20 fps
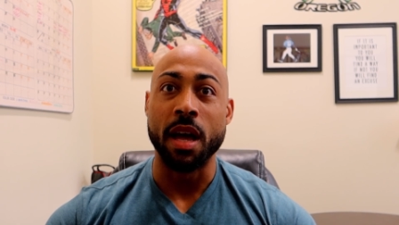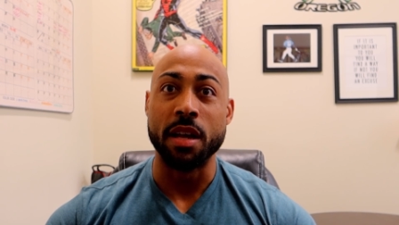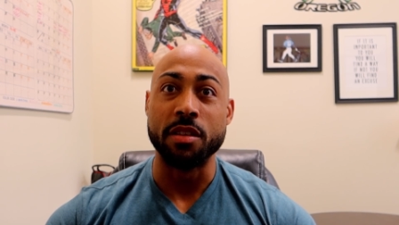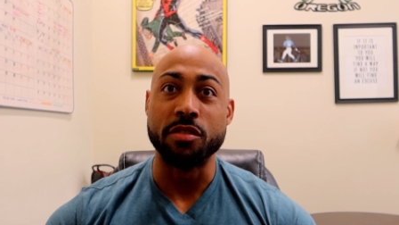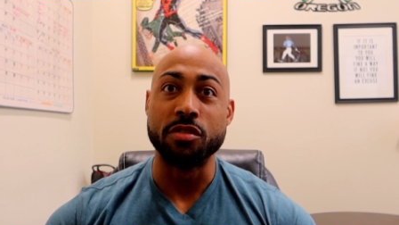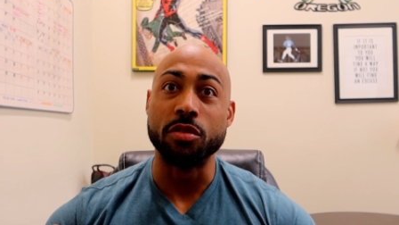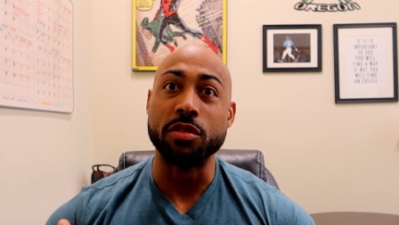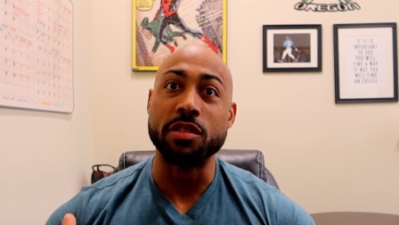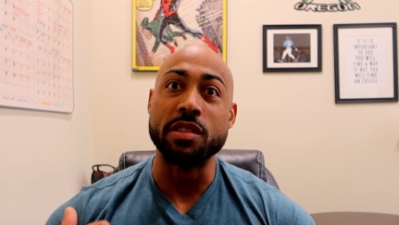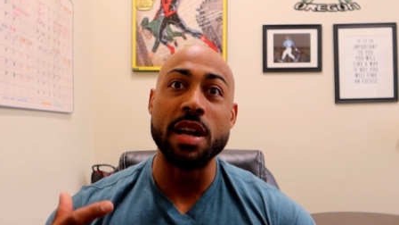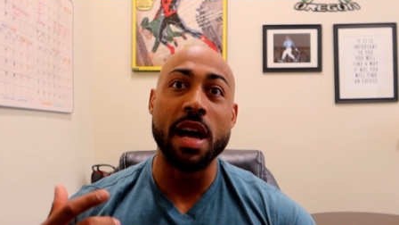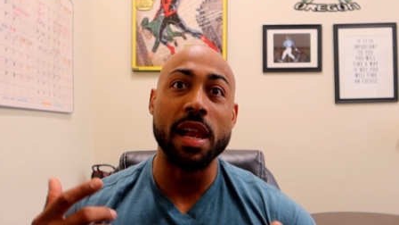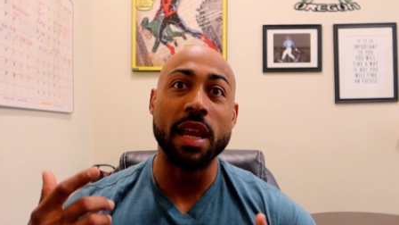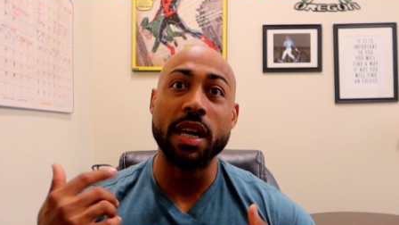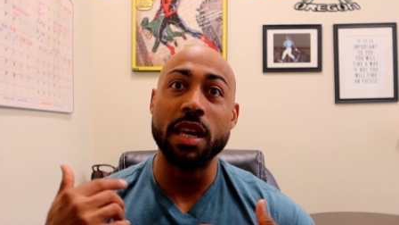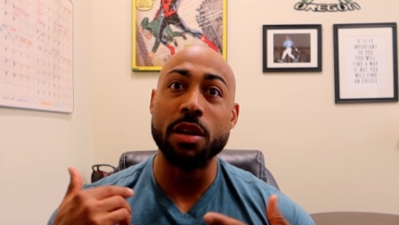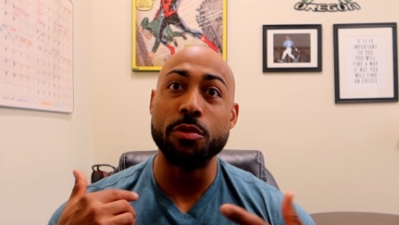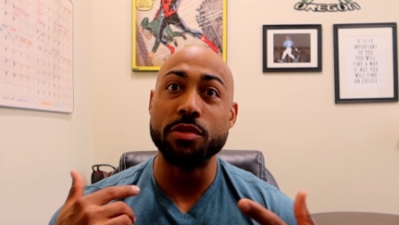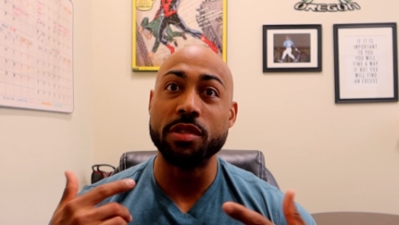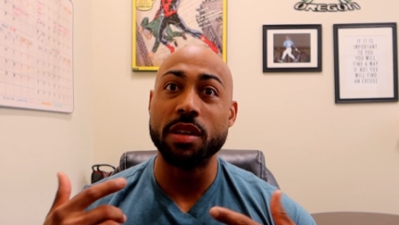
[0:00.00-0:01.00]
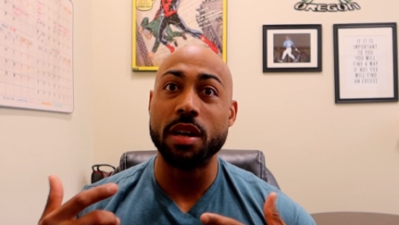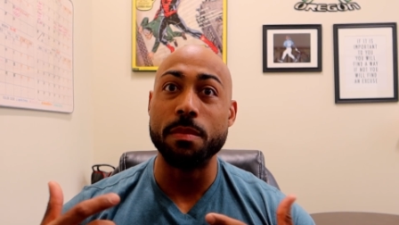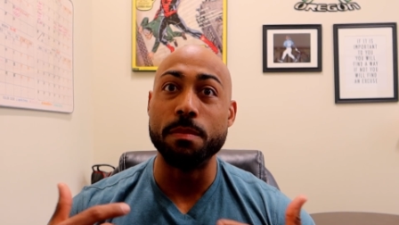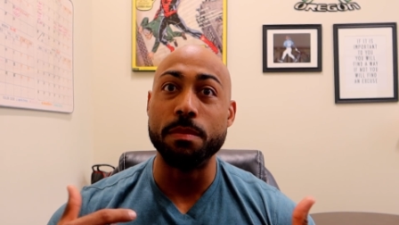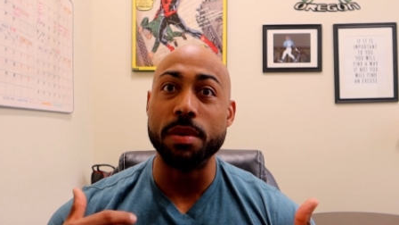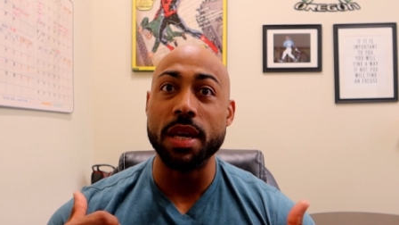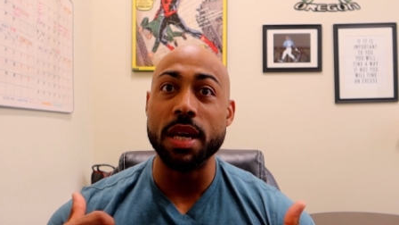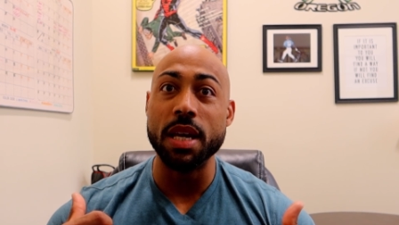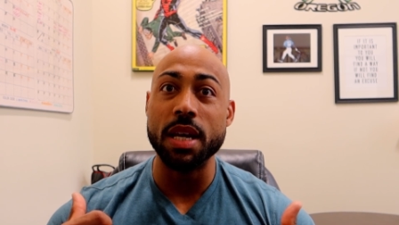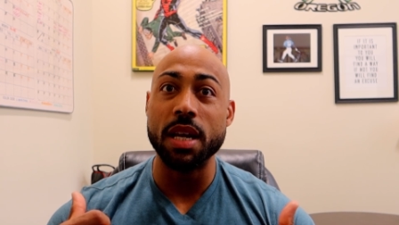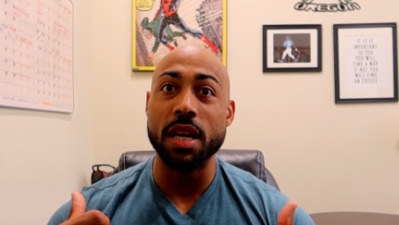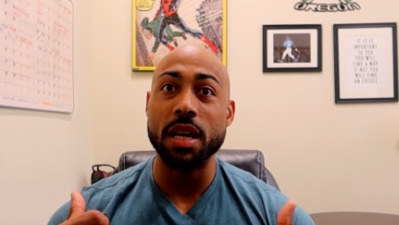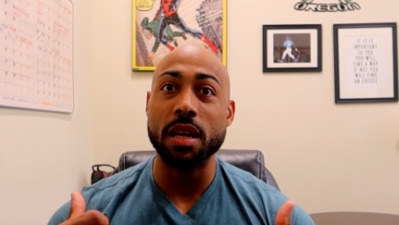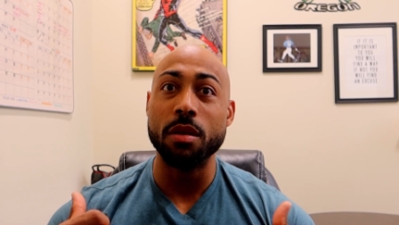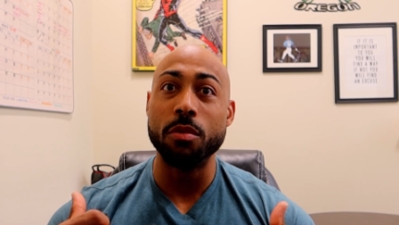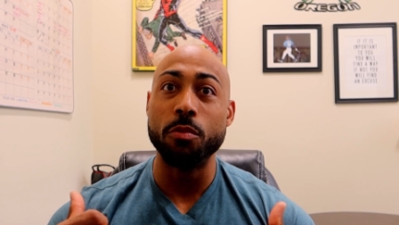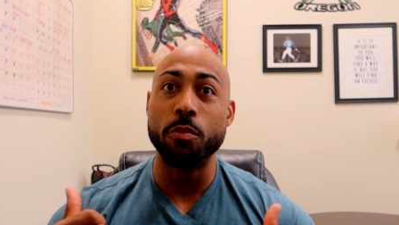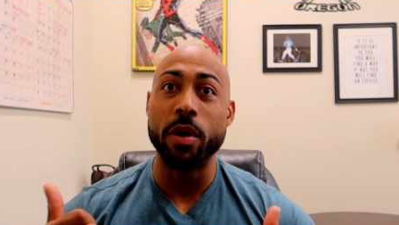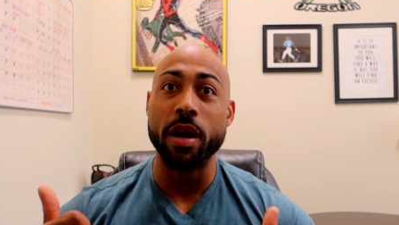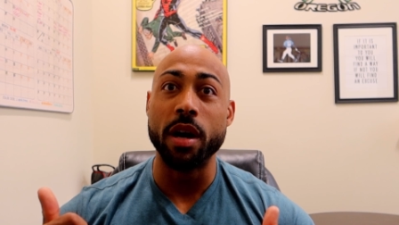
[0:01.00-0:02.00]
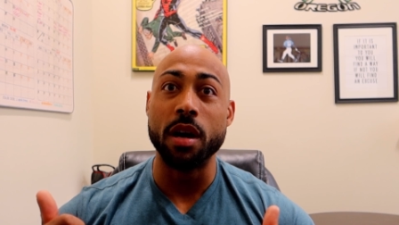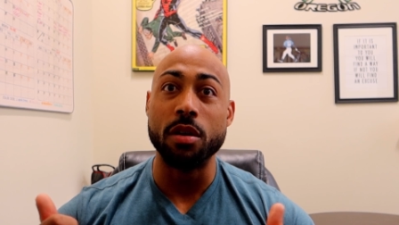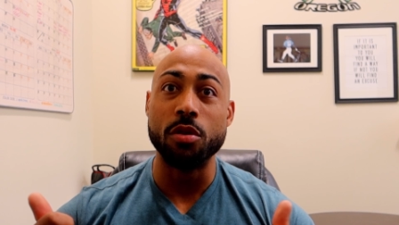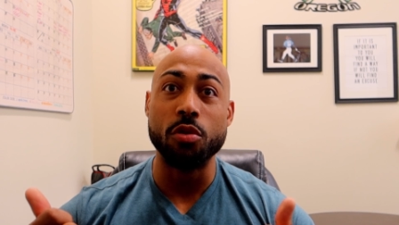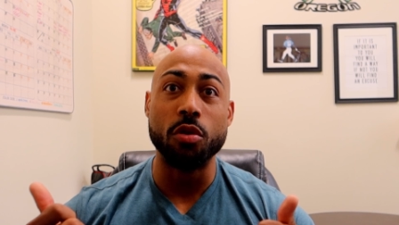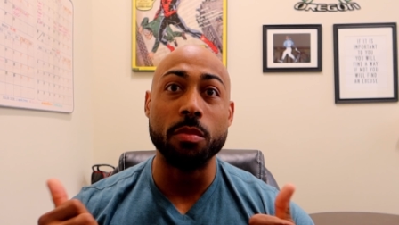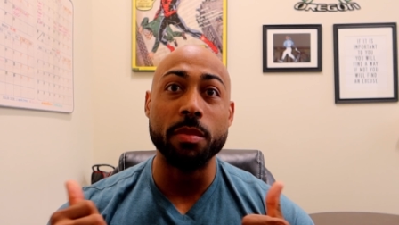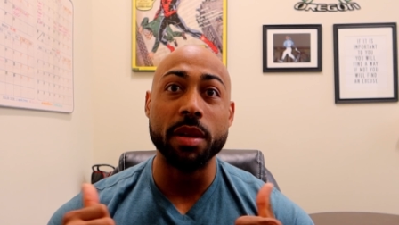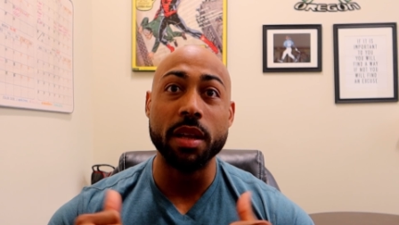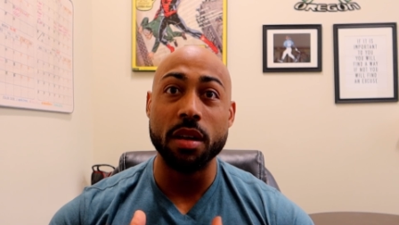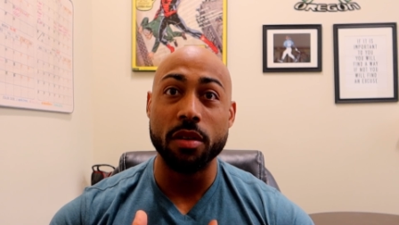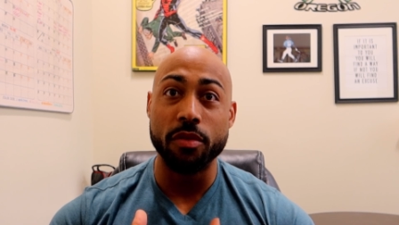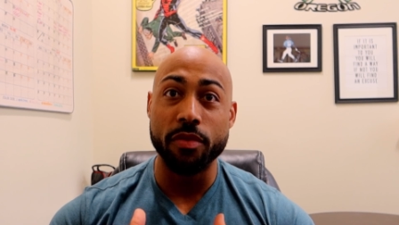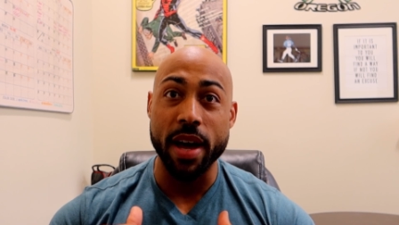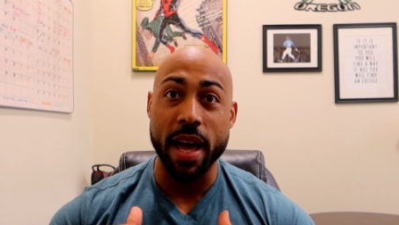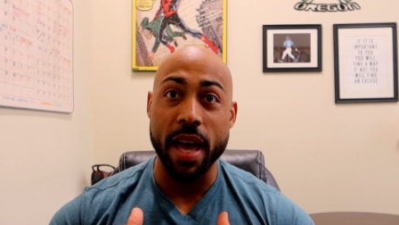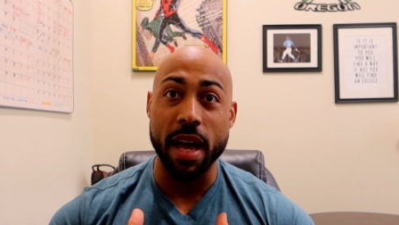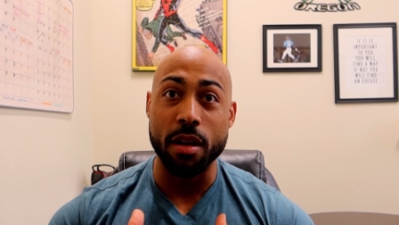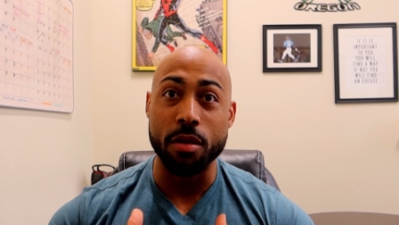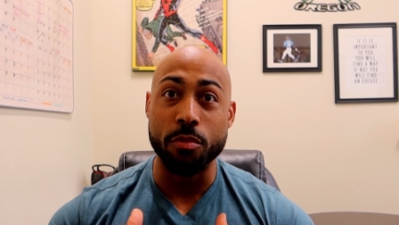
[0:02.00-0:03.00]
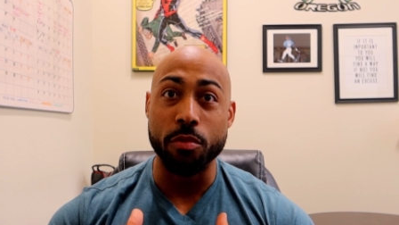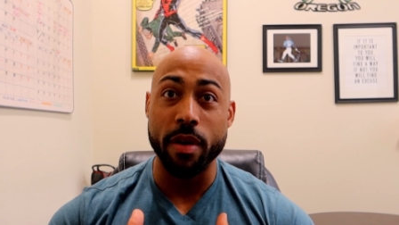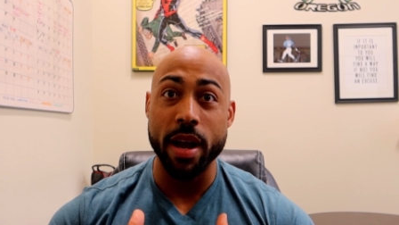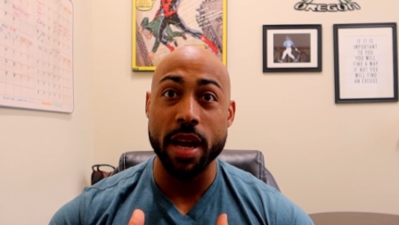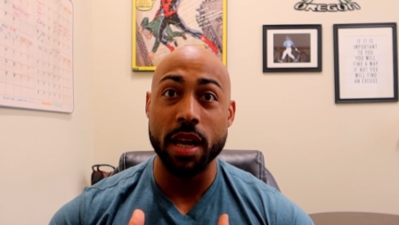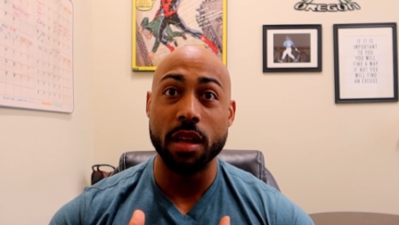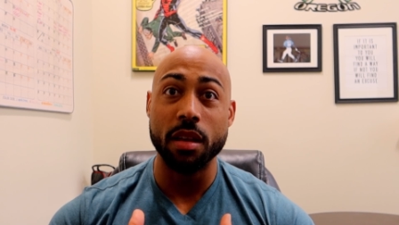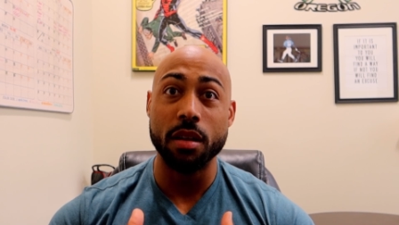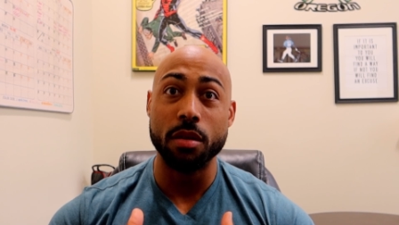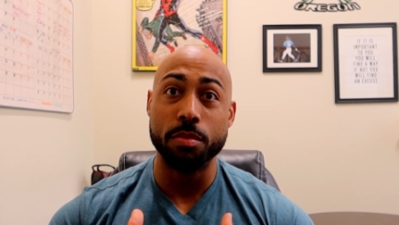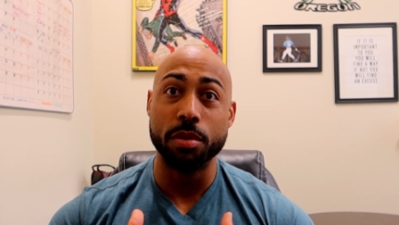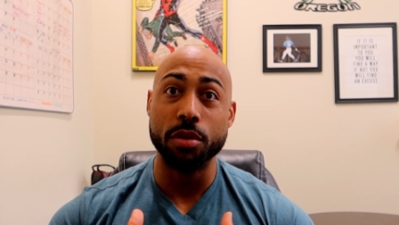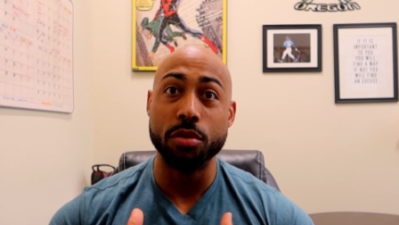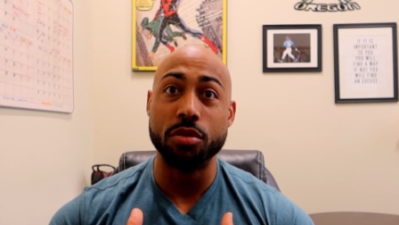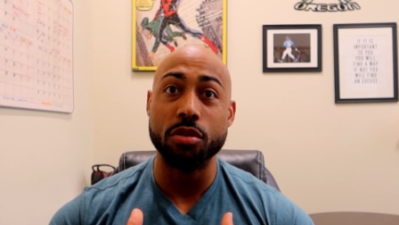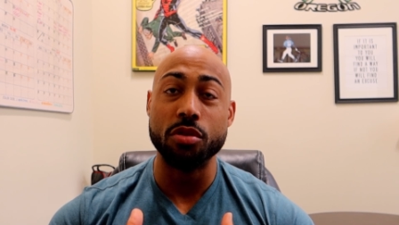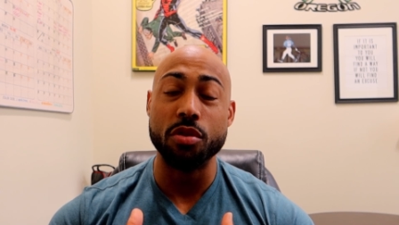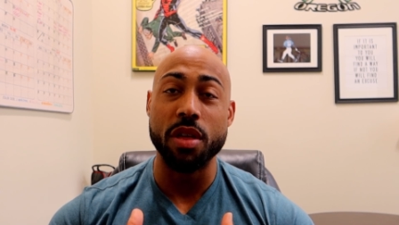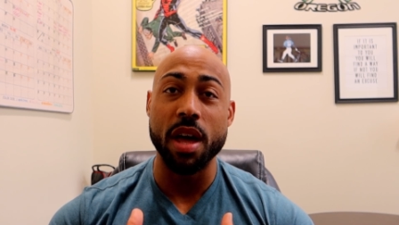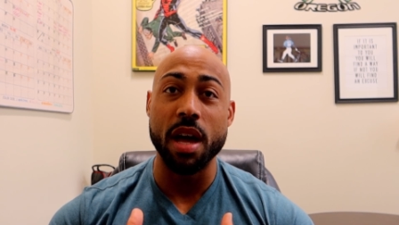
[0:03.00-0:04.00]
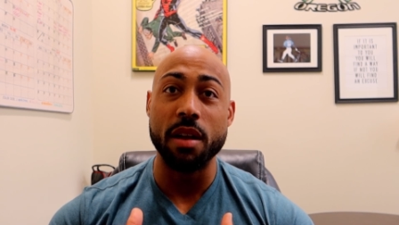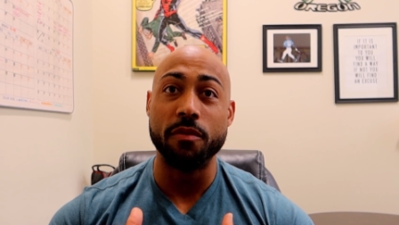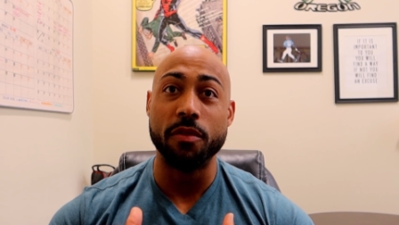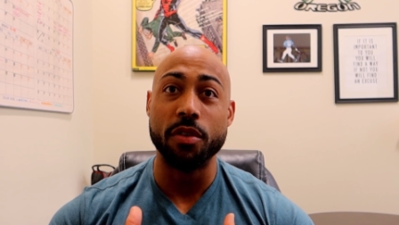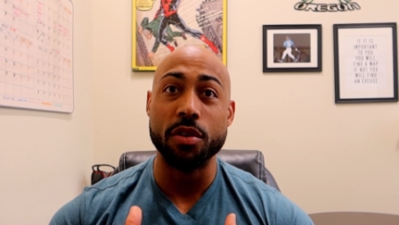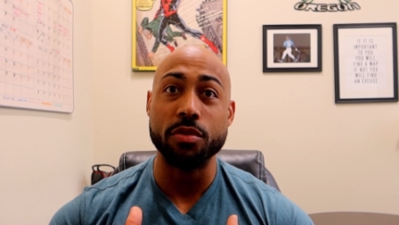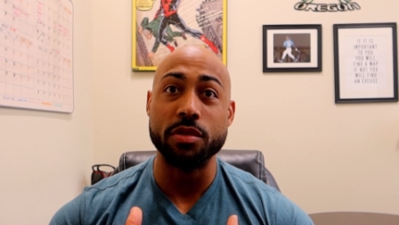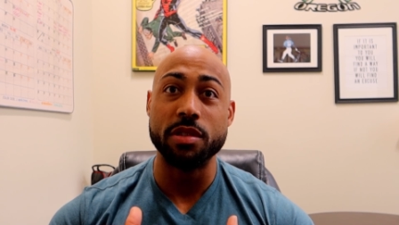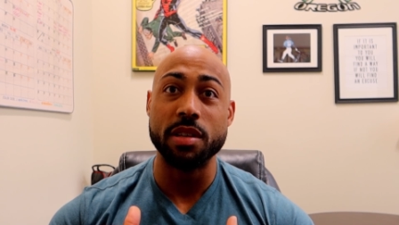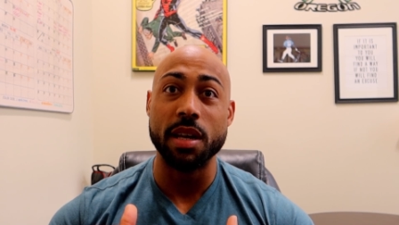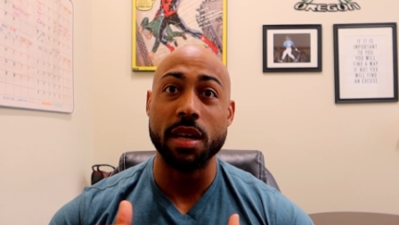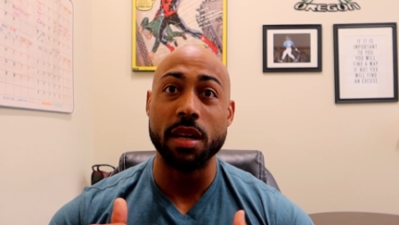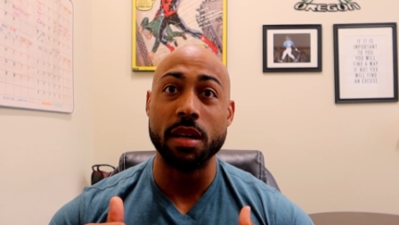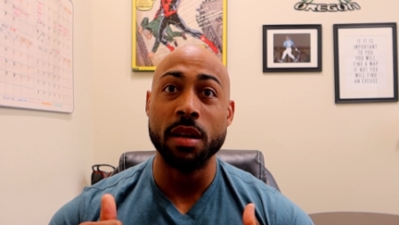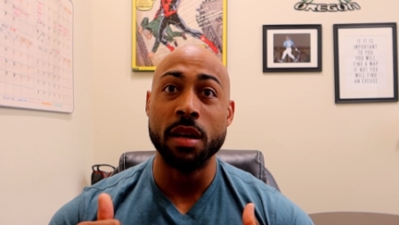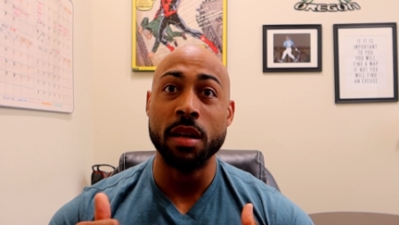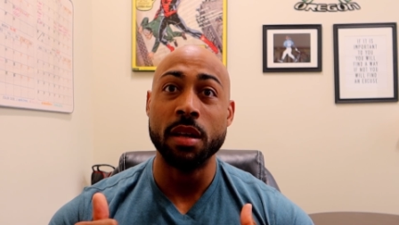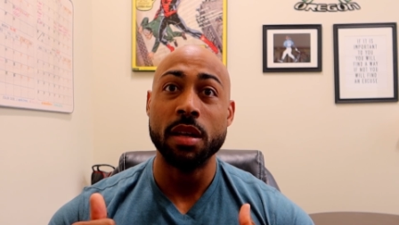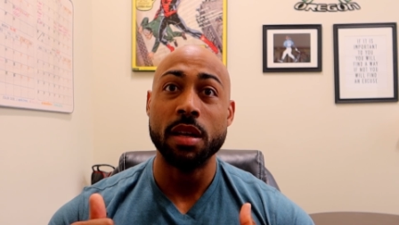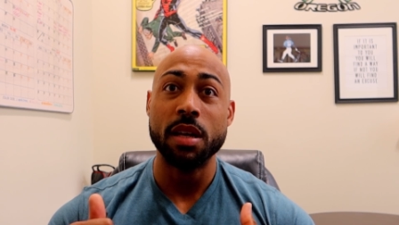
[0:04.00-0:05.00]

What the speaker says: So it's not like it was competing, where normally if I had regular Bluetooth headphones in,